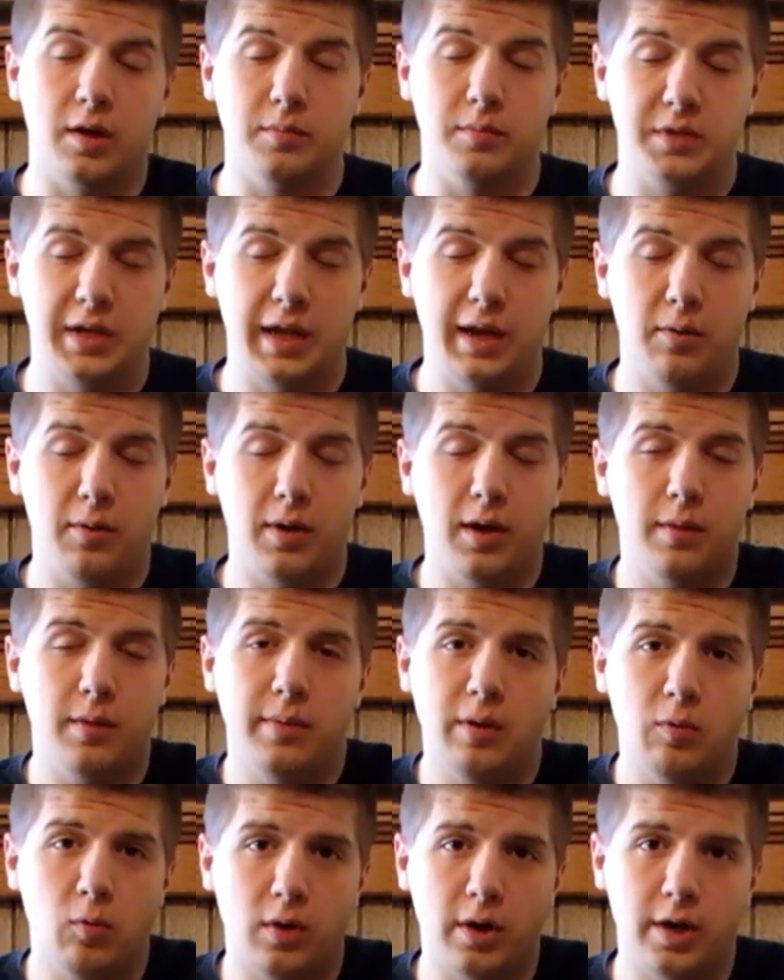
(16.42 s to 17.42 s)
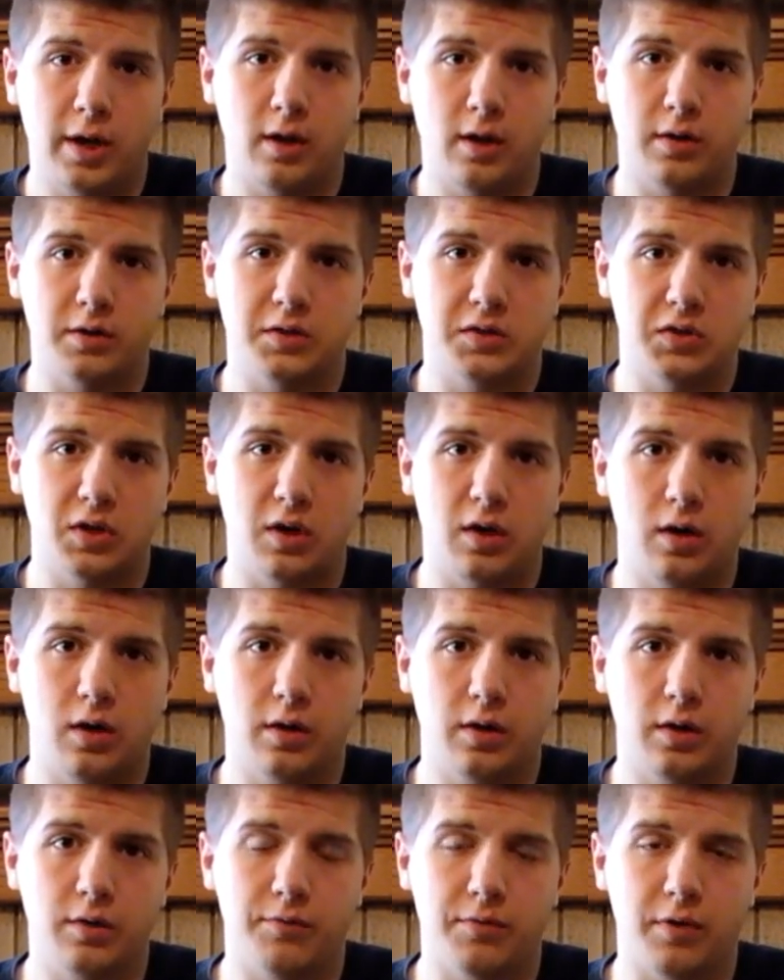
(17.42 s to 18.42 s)
Today we're going to be working on a
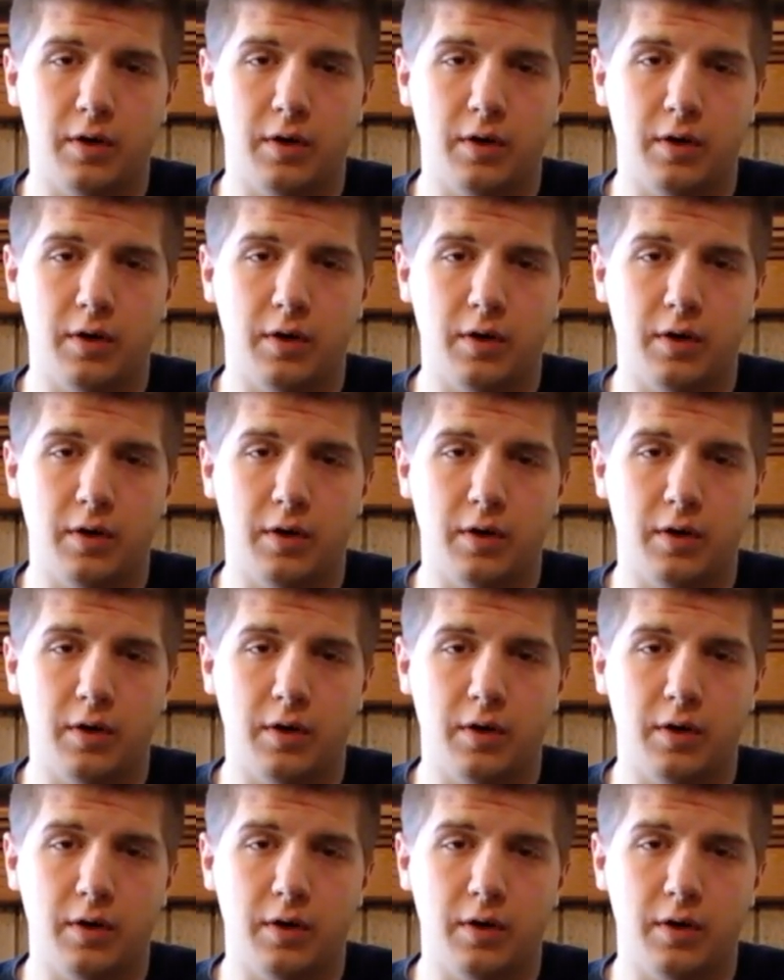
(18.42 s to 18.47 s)
song